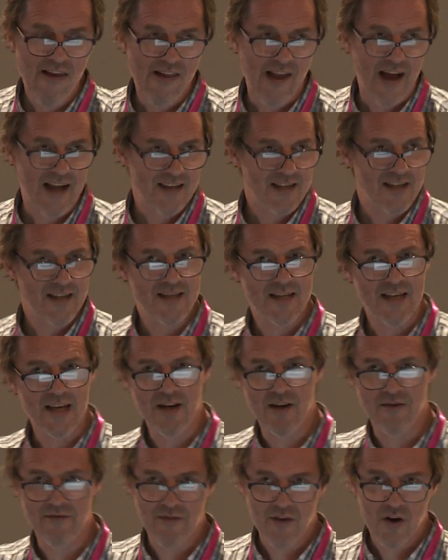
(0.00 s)
That's a
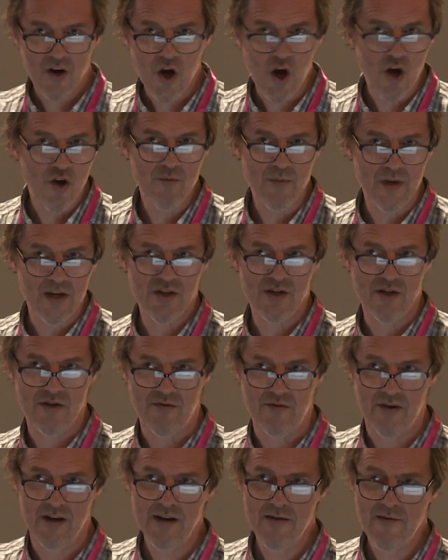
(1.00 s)
sin of commission,
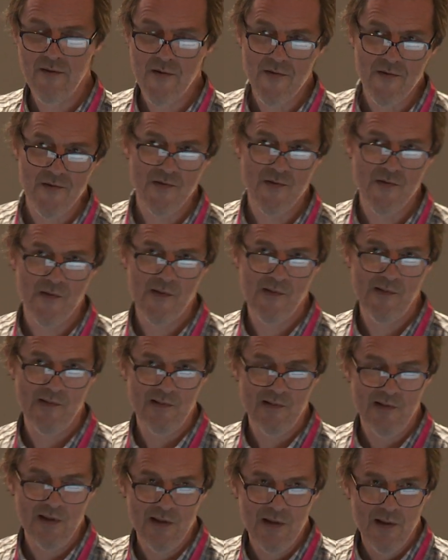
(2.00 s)
right?
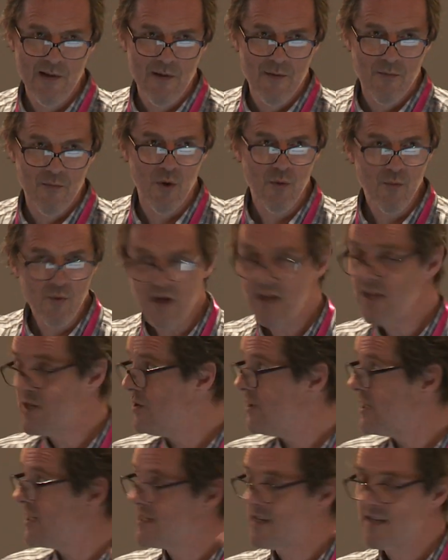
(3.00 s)
What we're
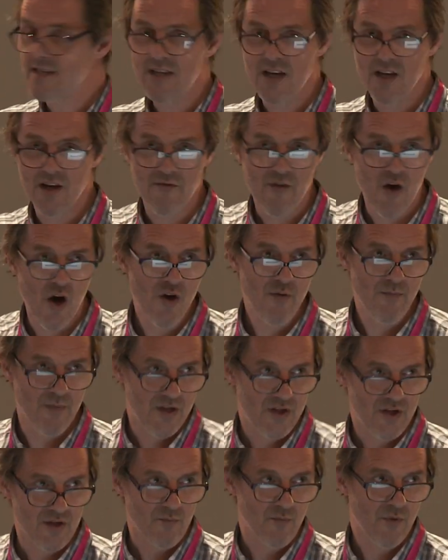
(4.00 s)
doing is a sin of
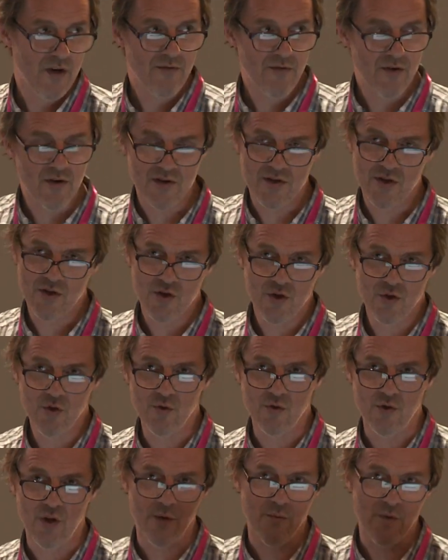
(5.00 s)
omission. We've got a
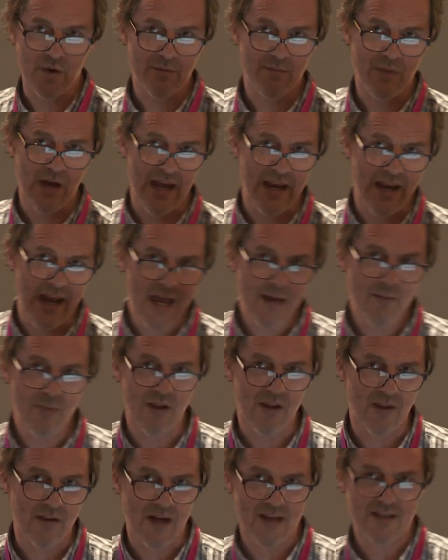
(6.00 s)
tool that would
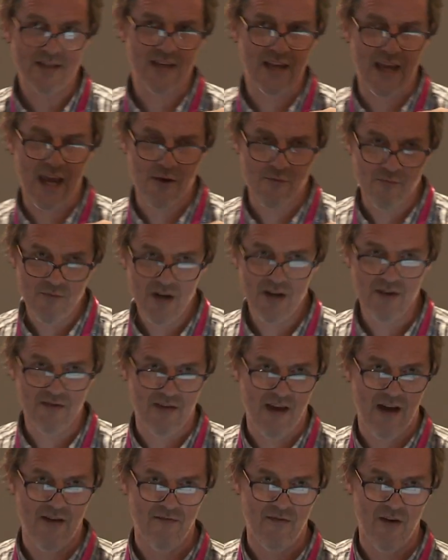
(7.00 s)
enable us to get rid of
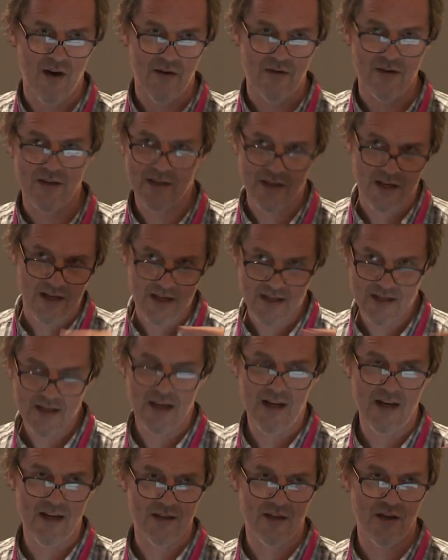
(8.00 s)
that virus that is
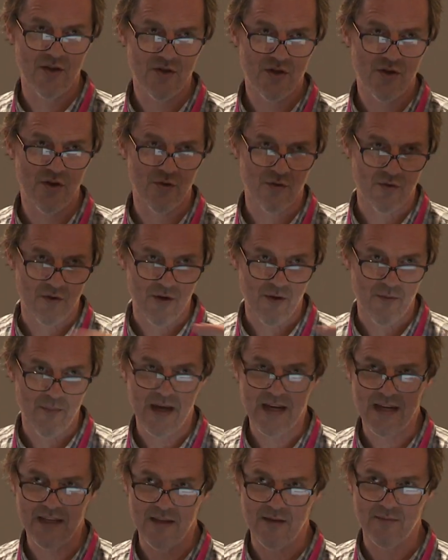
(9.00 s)
killing those children and
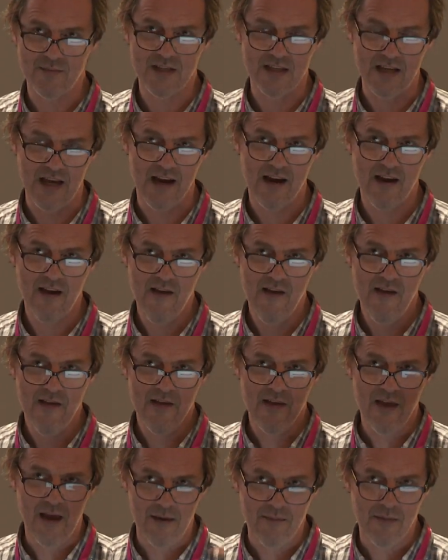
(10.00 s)
making them sick.
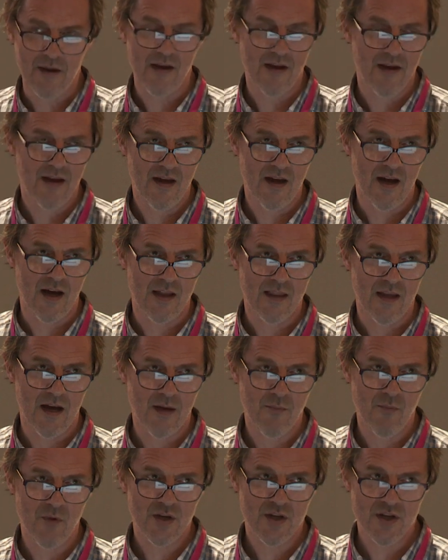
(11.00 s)
And, uh,
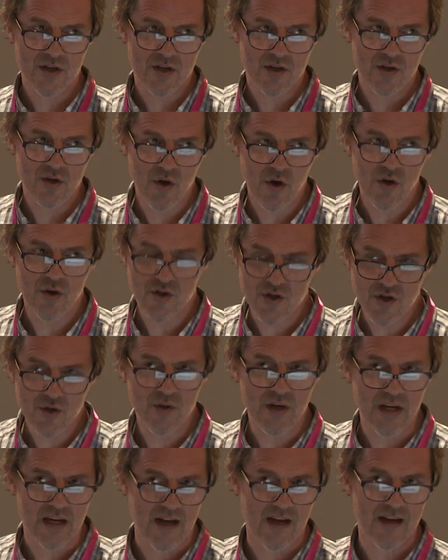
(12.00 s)
and we're just not
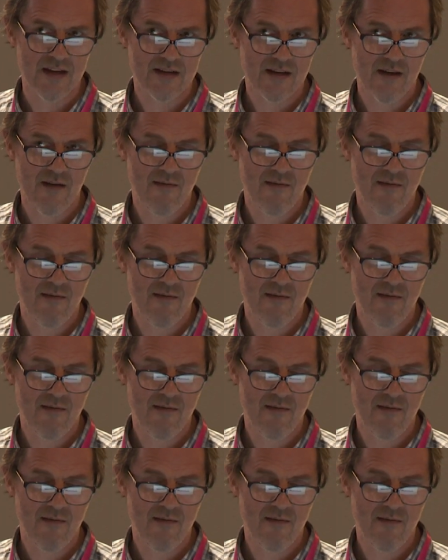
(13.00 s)
doing it.